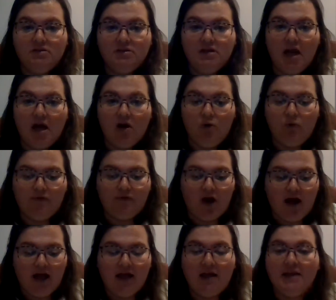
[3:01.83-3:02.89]
snow. We've
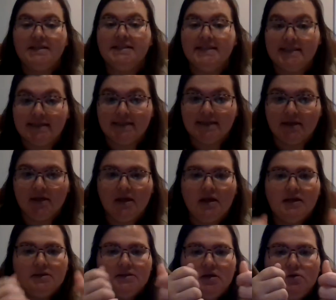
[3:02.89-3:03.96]
got S.
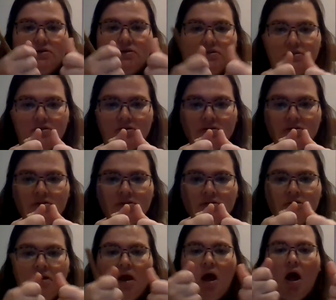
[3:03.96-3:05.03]
So,
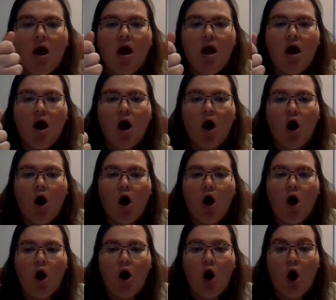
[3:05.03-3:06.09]
sn,
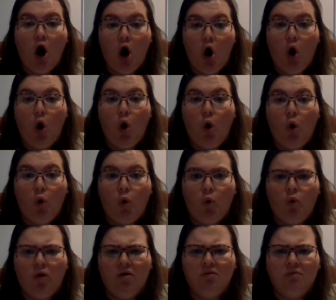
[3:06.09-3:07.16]

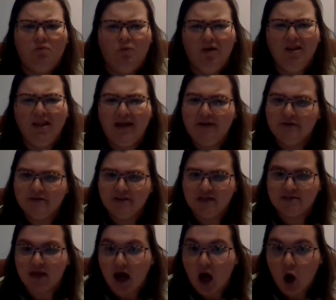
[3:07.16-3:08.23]
O. What letter
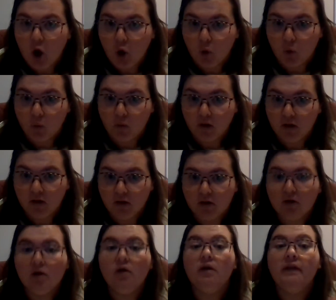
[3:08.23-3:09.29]
says O?
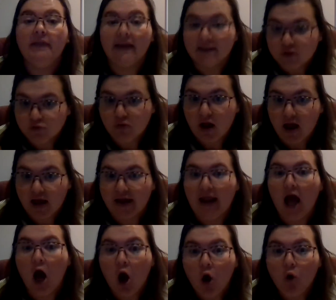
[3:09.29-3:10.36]
That's right.
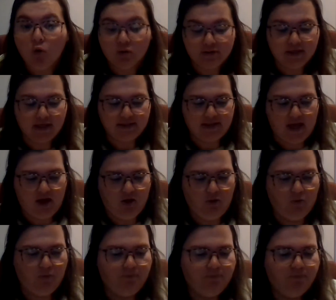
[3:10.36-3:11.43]
O says O.